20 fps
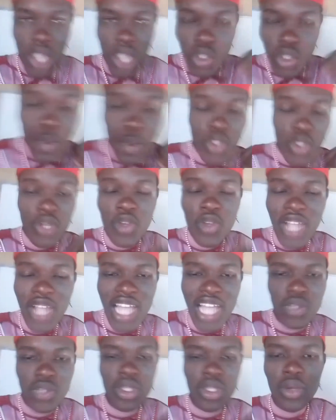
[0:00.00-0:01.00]
So most of you
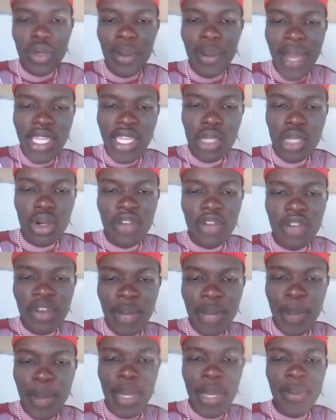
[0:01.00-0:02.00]
guys, when they were marking your
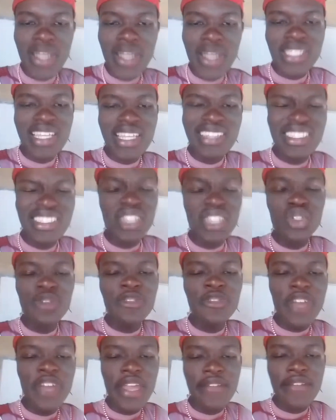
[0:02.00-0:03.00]
November papers, they did
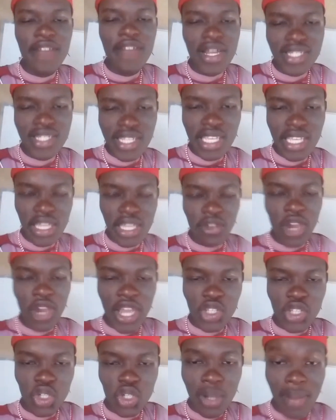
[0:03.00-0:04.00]
you favors. They give
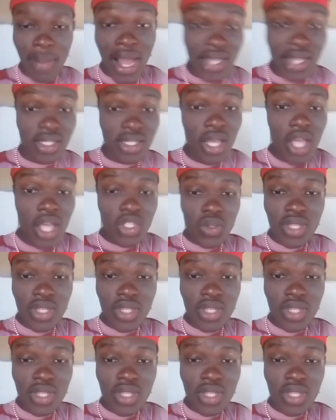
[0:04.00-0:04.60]
you extra marks.